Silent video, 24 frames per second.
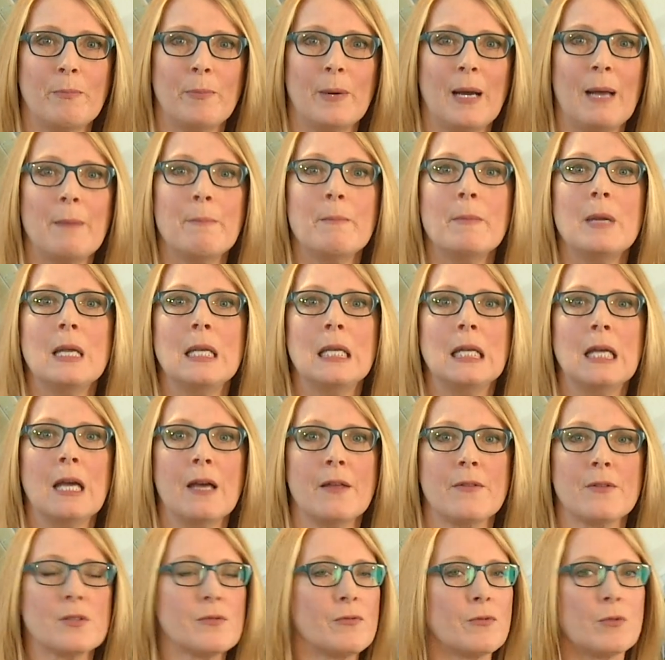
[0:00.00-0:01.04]
by many
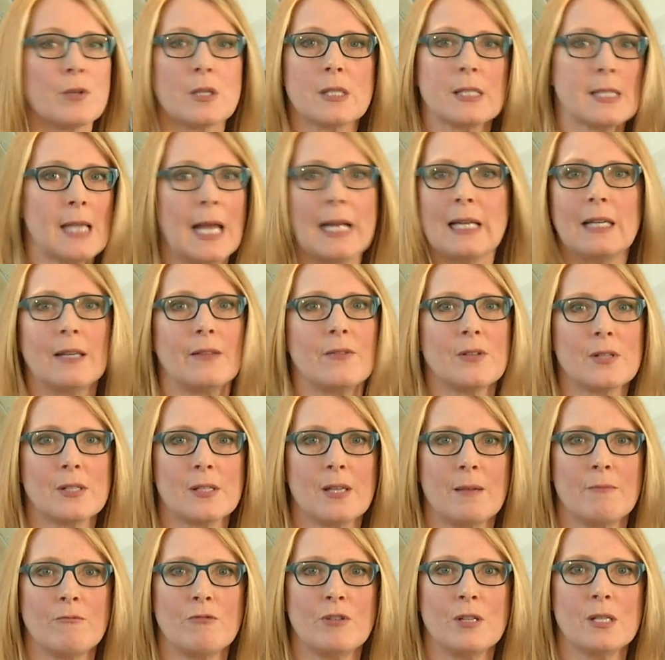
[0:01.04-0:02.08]
others for exactly the
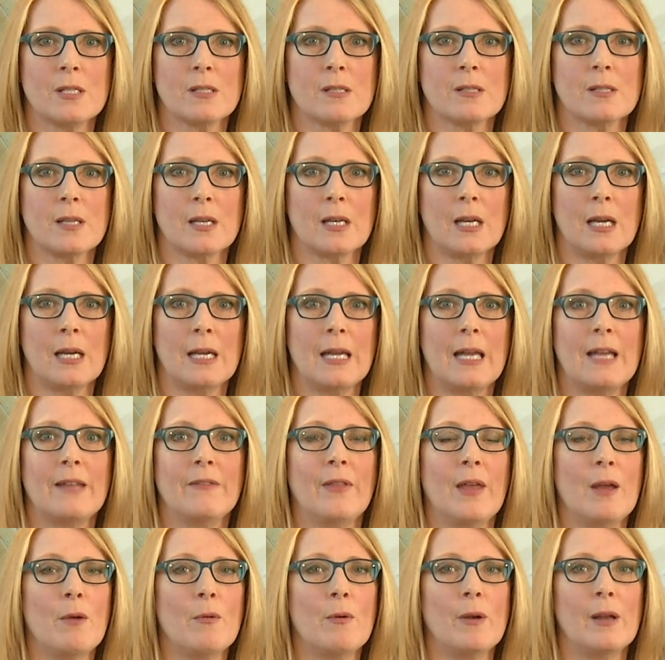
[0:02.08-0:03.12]
same reasons that I
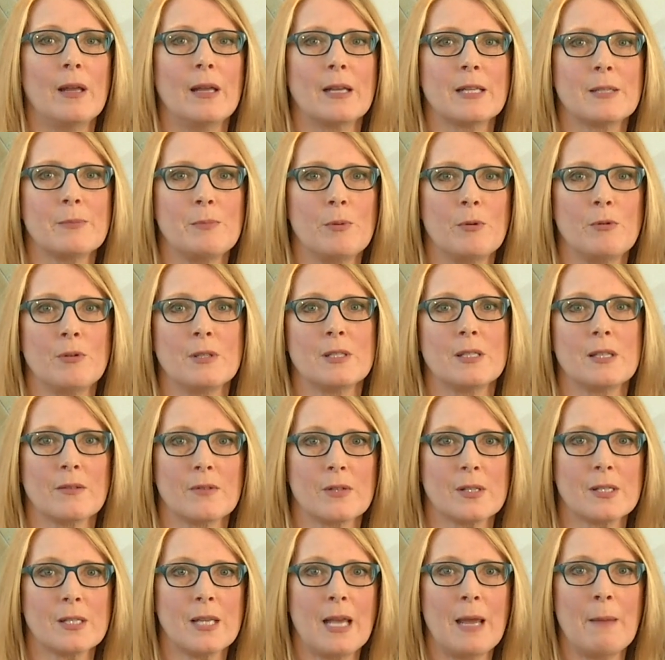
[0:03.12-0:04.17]
had. They were experiencing
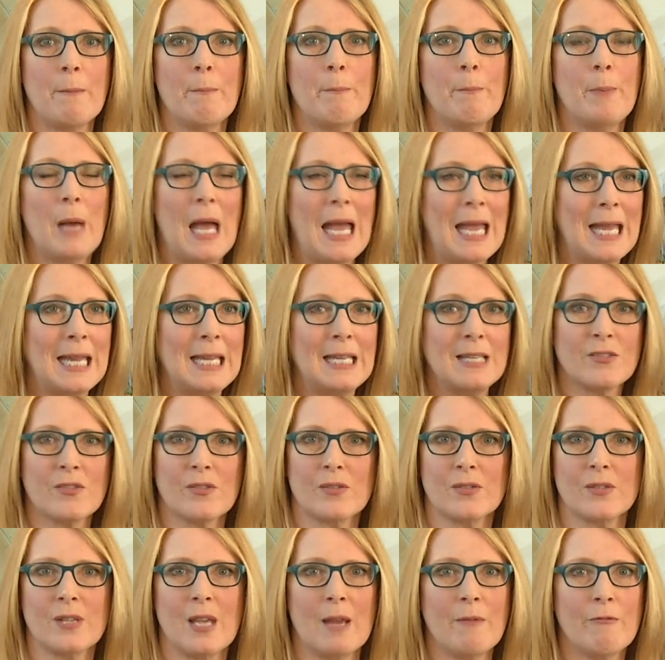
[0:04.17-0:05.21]
the same pains,
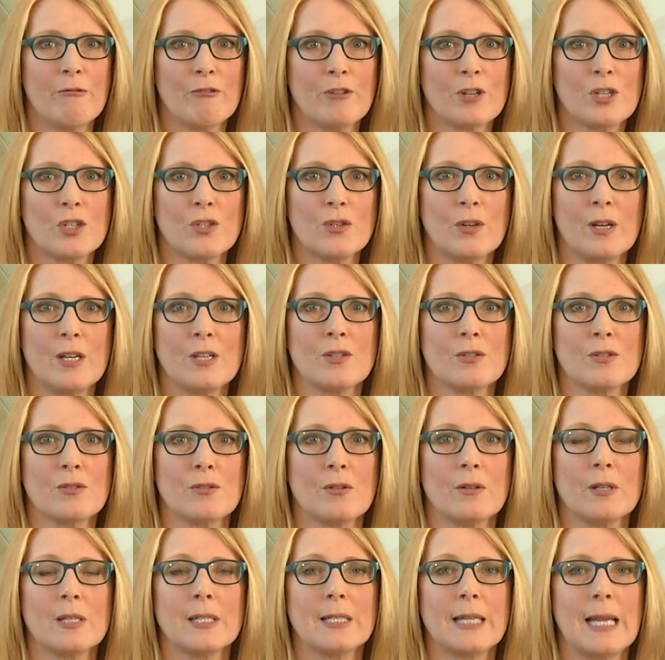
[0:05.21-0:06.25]
the same frustrations
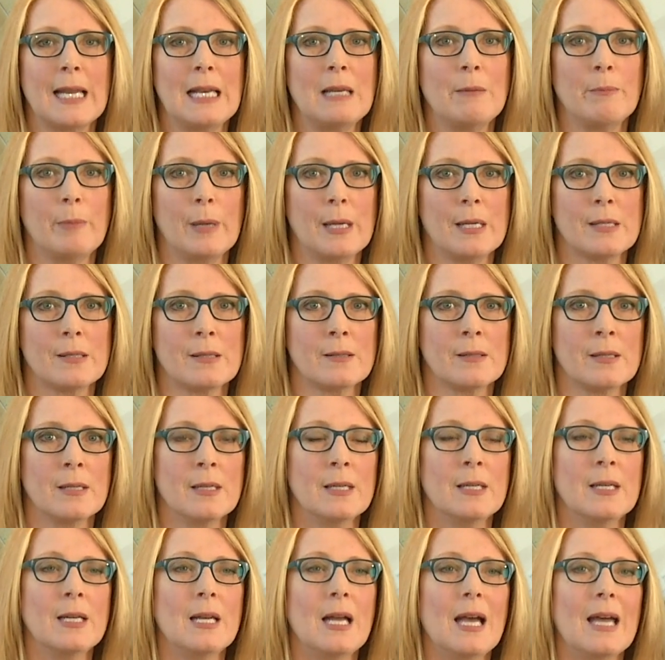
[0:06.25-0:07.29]
on a daily basis.
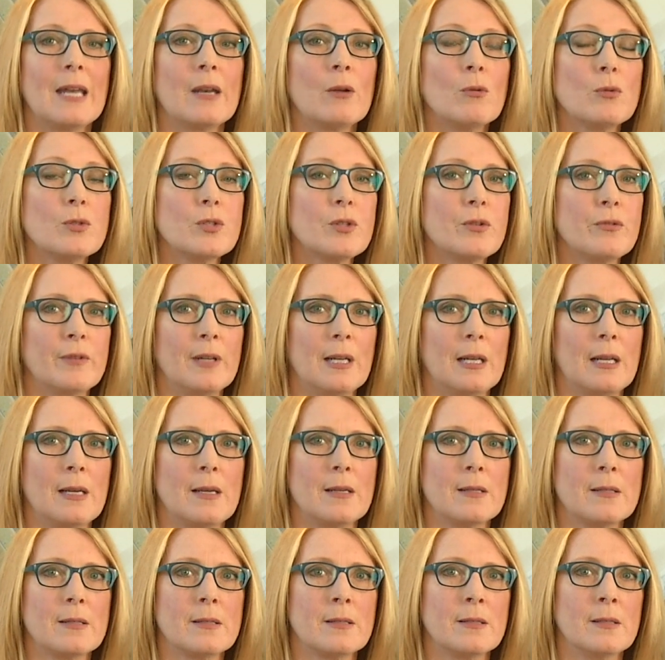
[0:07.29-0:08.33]
And I also
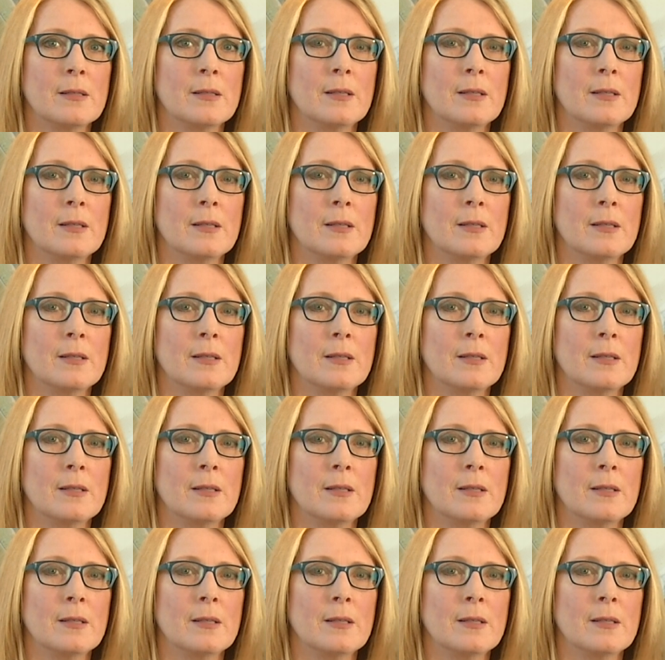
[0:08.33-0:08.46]
realized